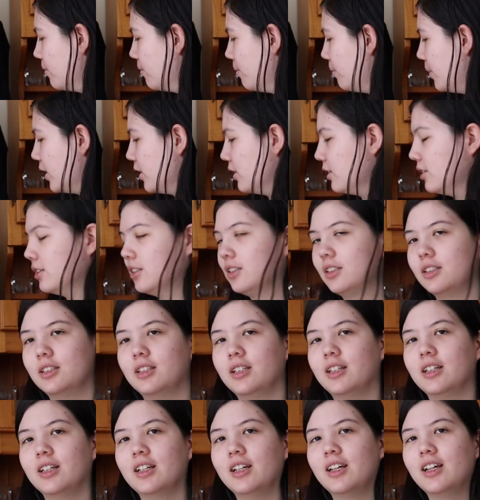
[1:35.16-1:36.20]
because
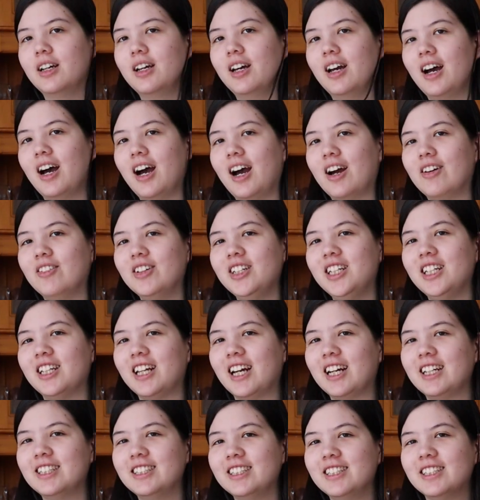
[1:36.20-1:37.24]
I really
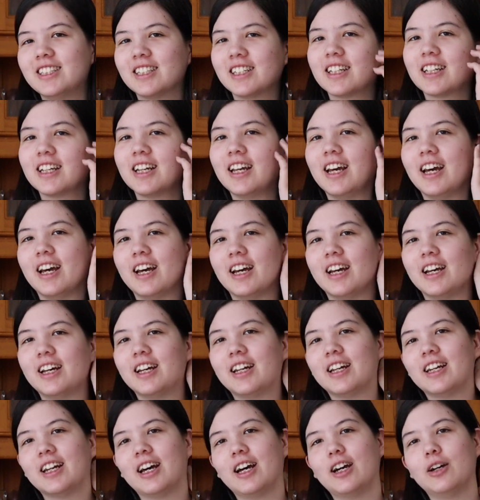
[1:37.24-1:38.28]
liked it
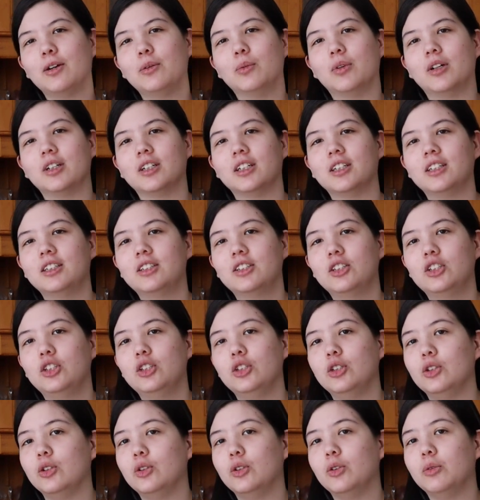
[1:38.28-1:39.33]
and I wanted
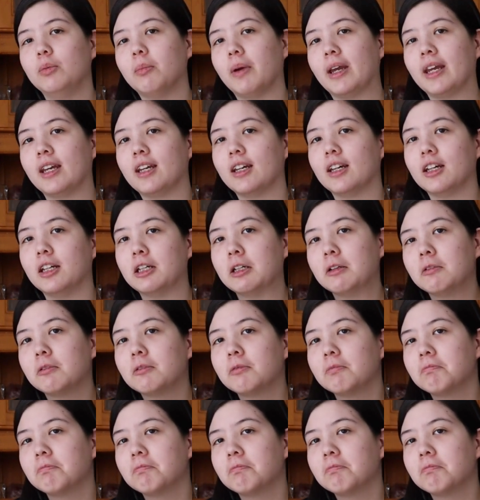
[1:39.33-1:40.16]
to make it